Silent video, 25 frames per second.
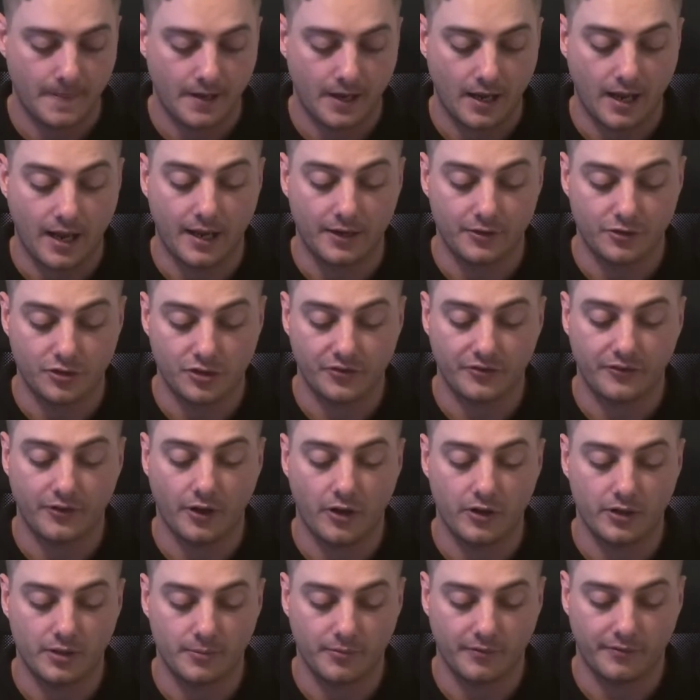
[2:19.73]
And just
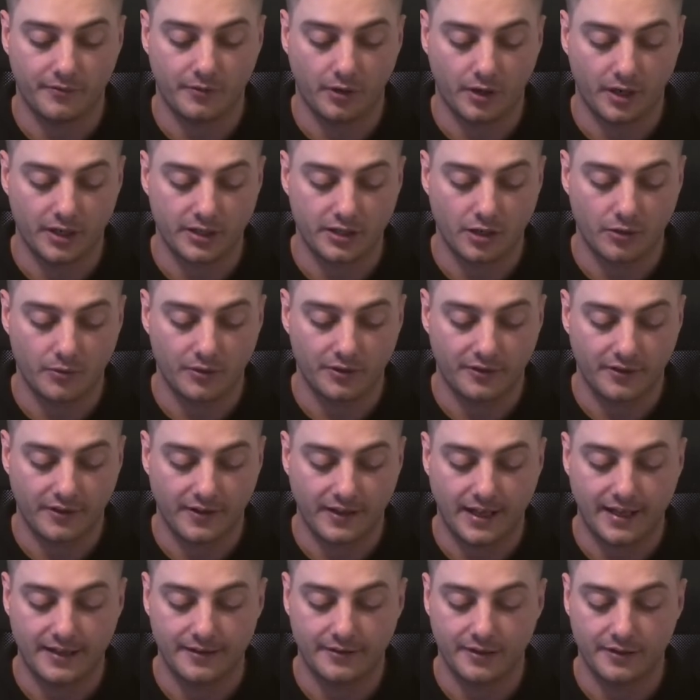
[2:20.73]
noting before I go into
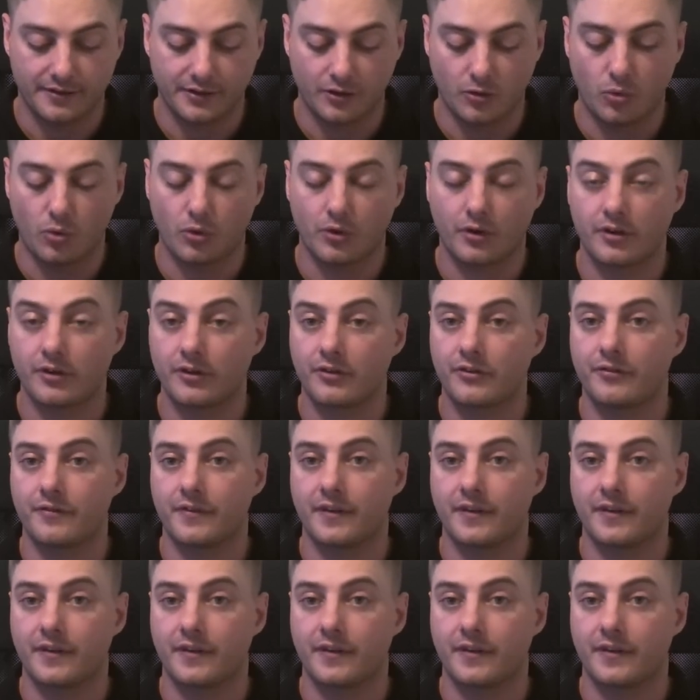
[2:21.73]
that the auditors